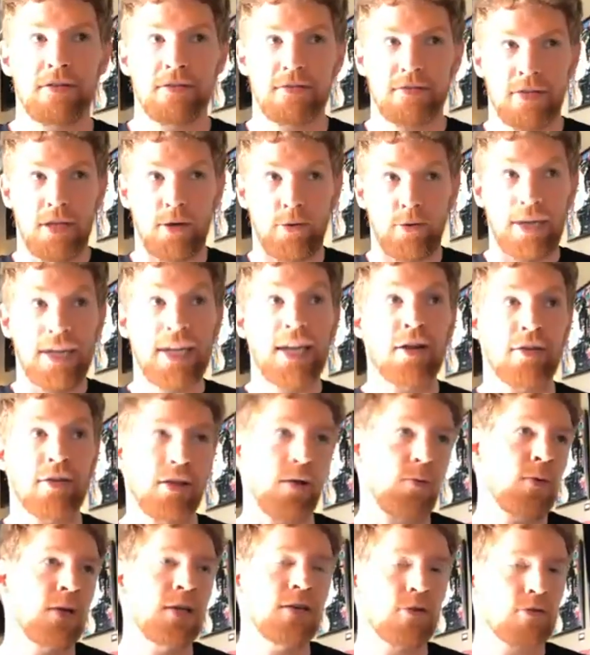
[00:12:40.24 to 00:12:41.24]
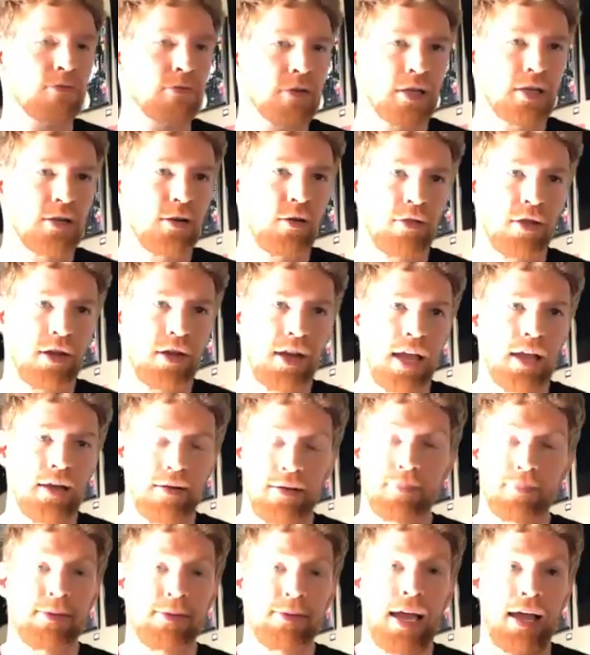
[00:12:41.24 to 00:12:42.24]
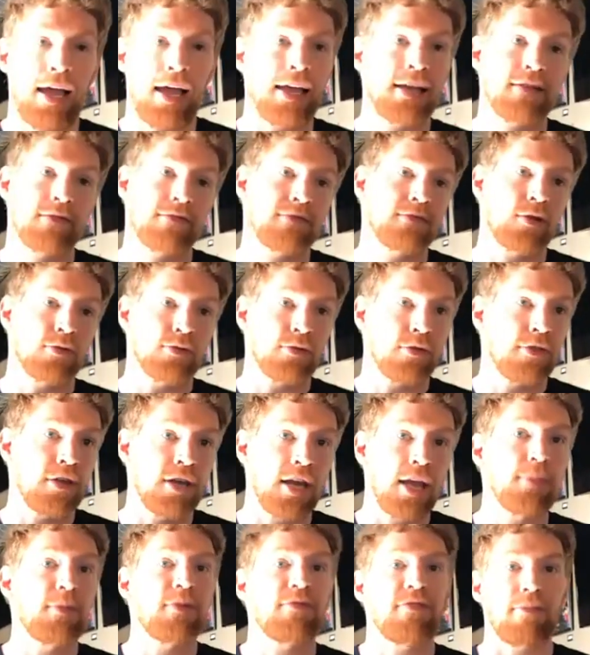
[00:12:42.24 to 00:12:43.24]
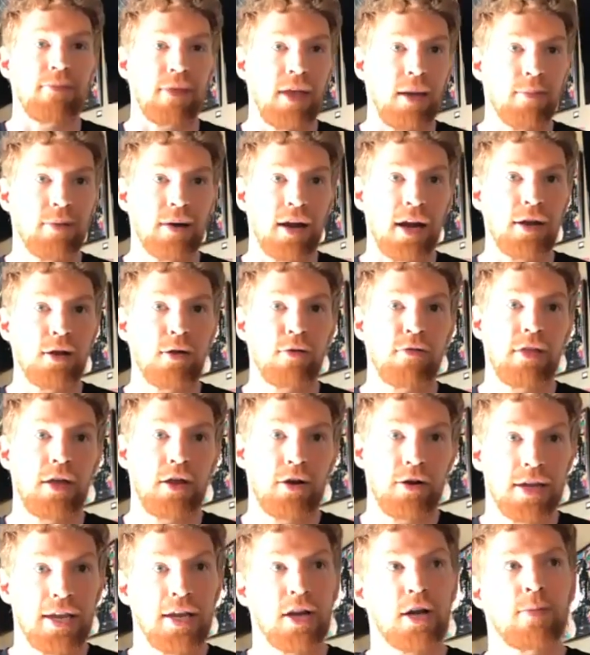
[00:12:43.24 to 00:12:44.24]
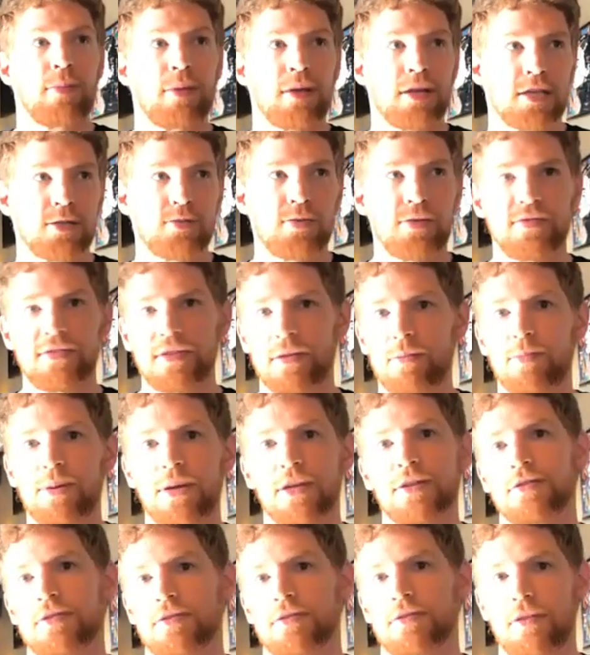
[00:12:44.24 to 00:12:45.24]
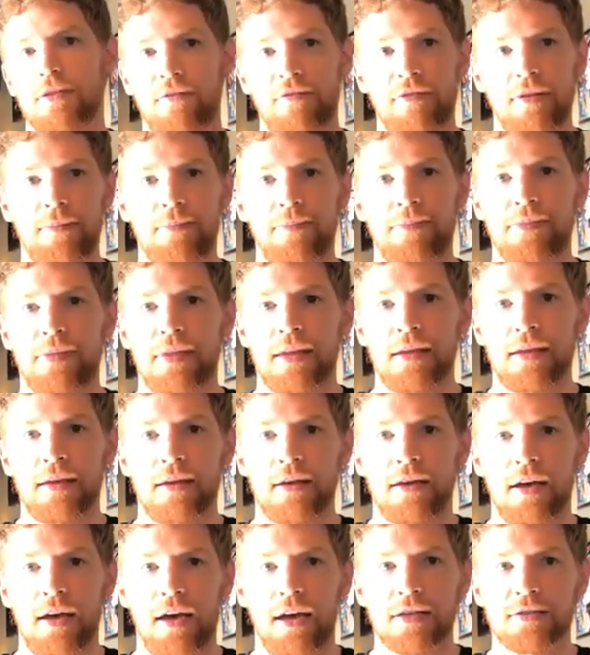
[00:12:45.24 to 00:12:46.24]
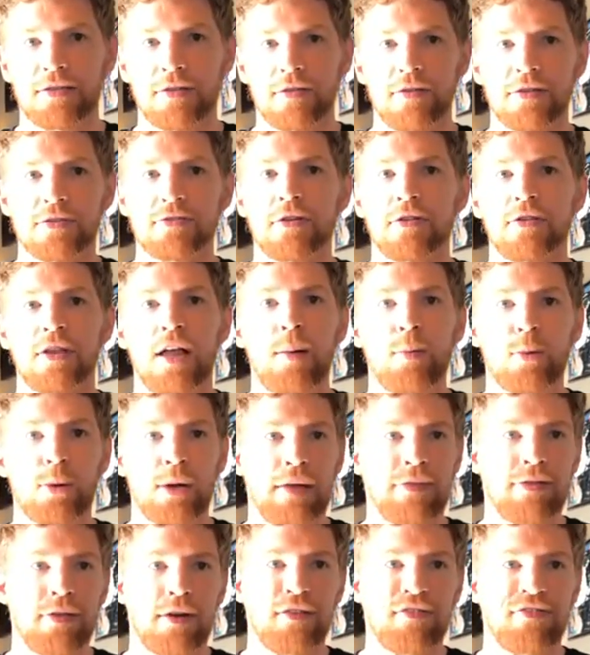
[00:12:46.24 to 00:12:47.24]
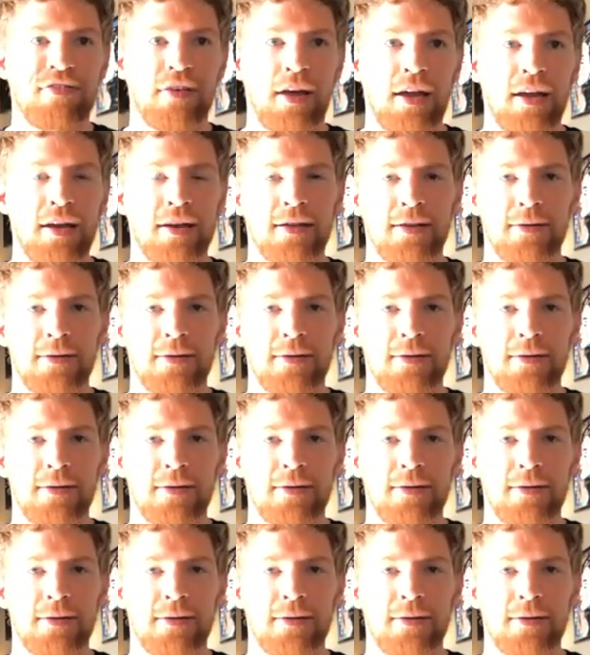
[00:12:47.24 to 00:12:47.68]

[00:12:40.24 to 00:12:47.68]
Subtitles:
were here that we don't really know the name. I mean, I don't know the name of them yet, but I know they're here because we've seen pictures of them. So there's still a lot more out there to find.